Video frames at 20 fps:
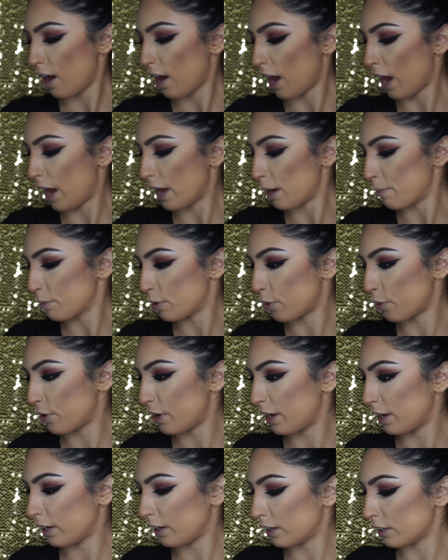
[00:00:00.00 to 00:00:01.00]
I am
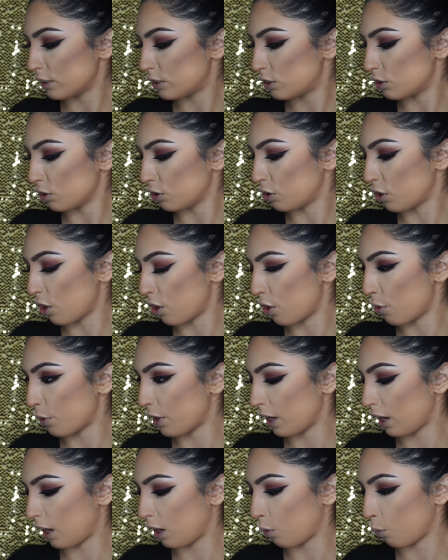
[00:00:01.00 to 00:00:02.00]
going to go
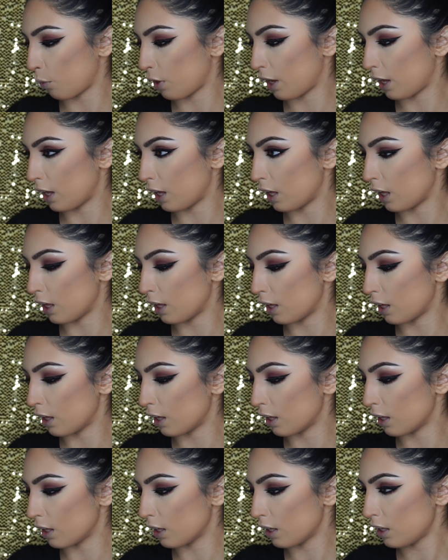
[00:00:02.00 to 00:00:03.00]
in
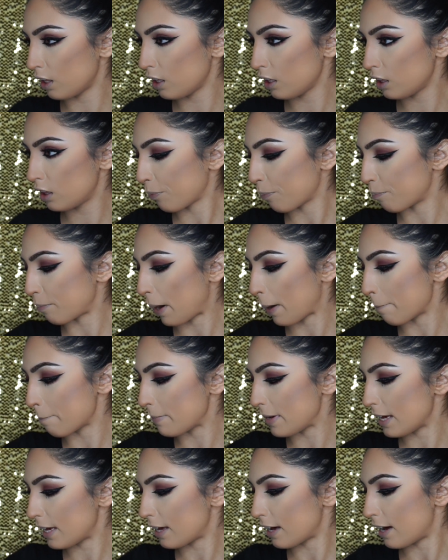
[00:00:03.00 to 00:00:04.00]
with my
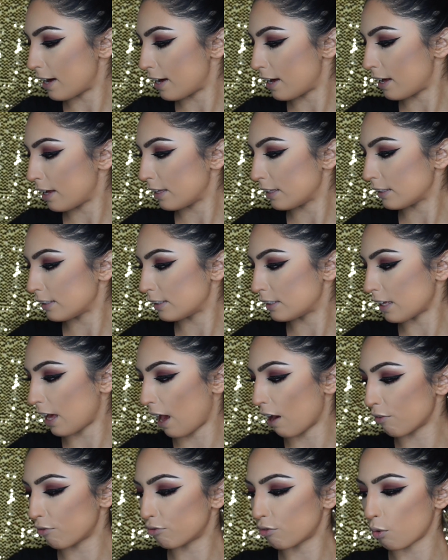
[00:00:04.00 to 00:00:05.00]
Mika's
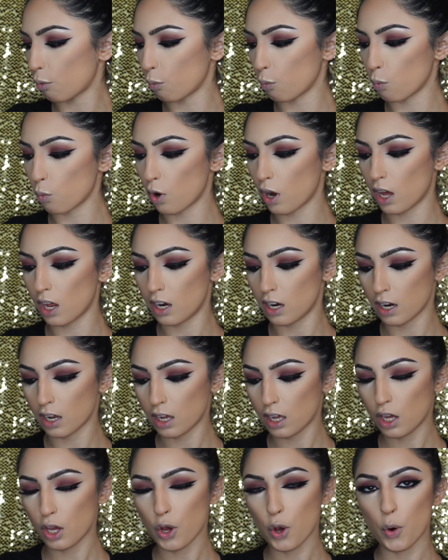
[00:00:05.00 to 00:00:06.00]
F110
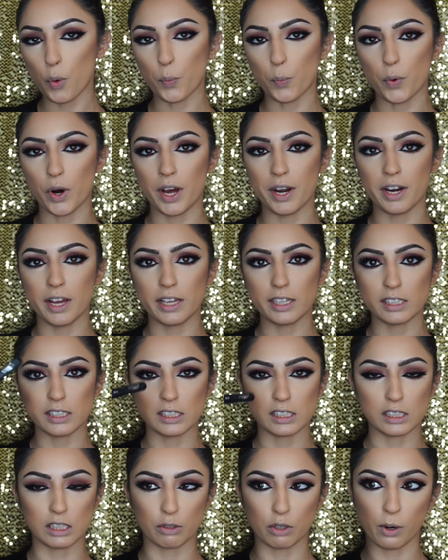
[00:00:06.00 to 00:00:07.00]

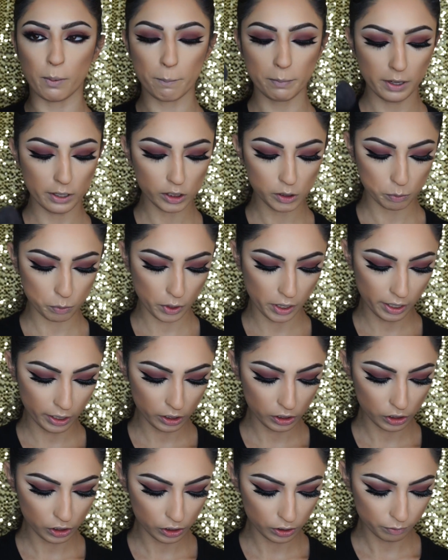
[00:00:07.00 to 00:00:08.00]
blush
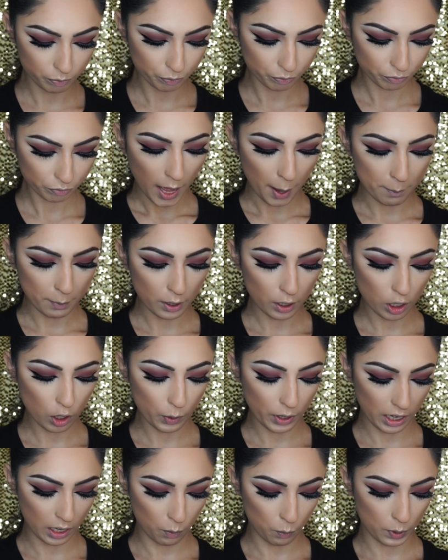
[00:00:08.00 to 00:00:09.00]
brush. I'm going to go
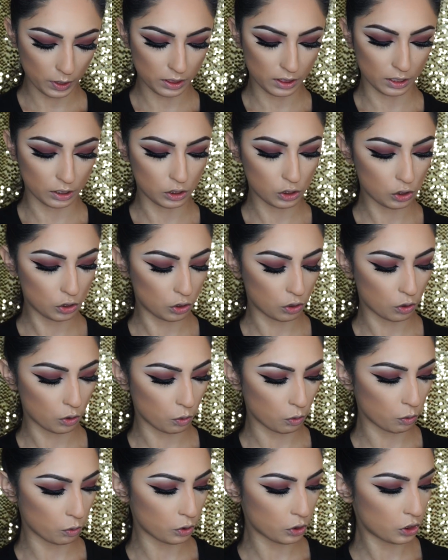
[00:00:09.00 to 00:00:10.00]
in with the
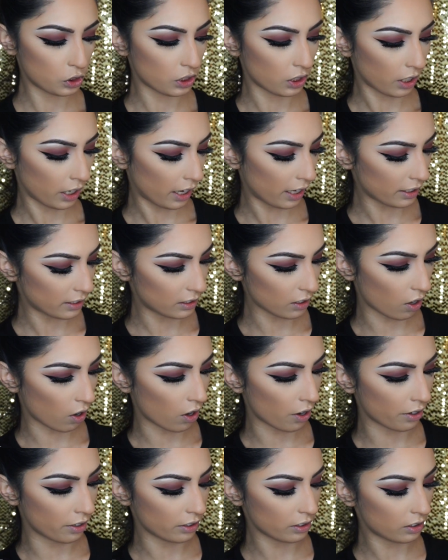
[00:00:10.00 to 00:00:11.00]
two shades
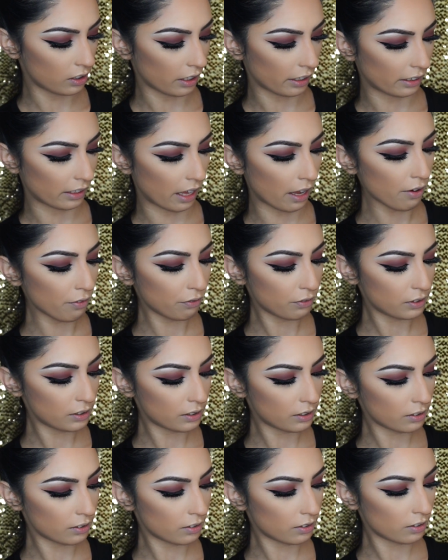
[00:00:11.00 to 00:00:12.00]
on the
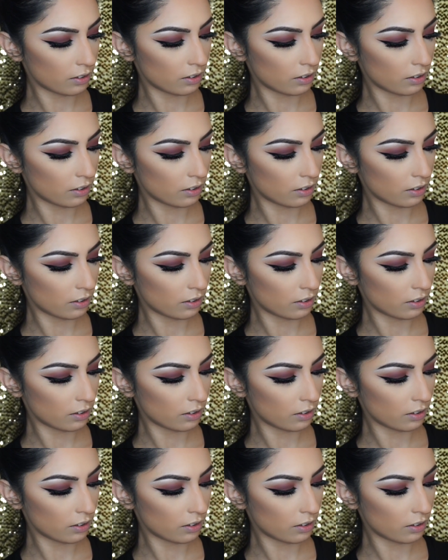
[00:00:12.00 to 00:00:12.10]
left,